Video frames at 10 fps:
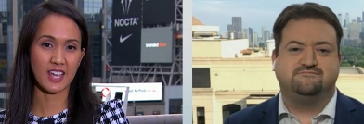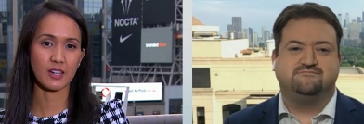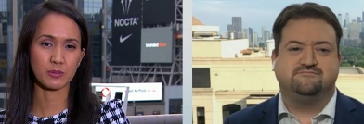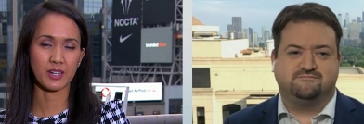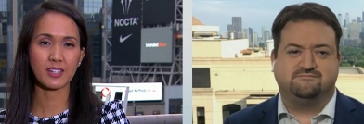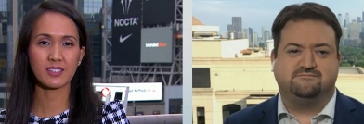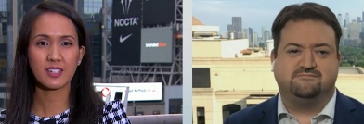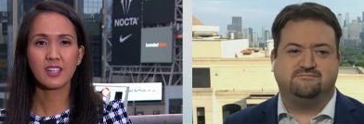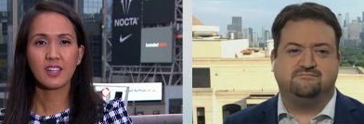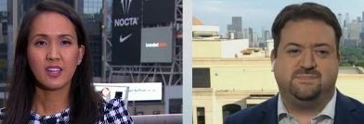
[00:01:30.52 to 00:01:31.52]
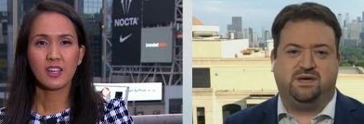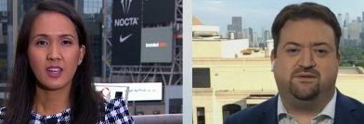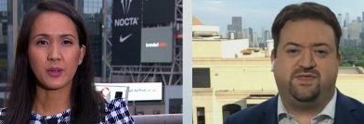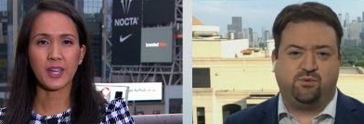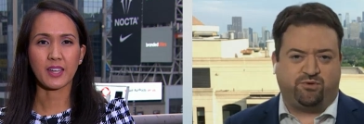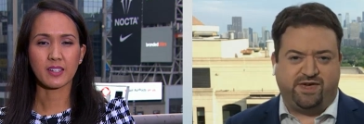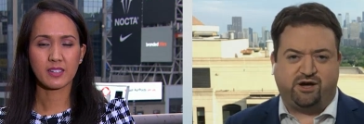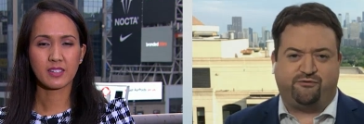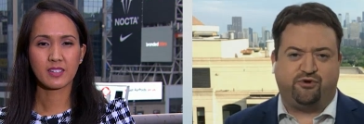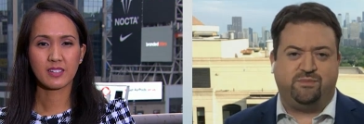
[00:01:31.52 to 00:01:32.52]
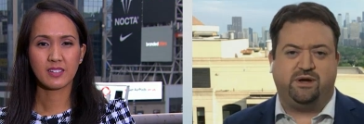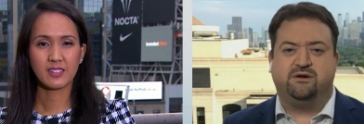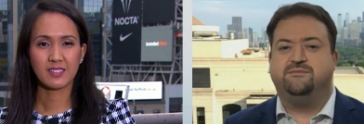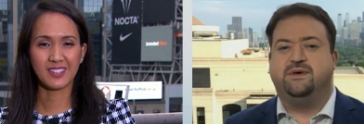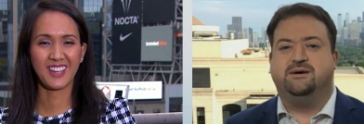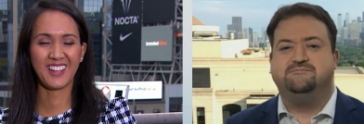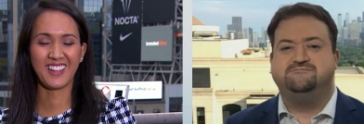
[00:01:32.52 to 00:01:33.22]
Speaker 1: yet, right?
Speaker 2: Yeah, okay. then we'll take our free beer. Yeah.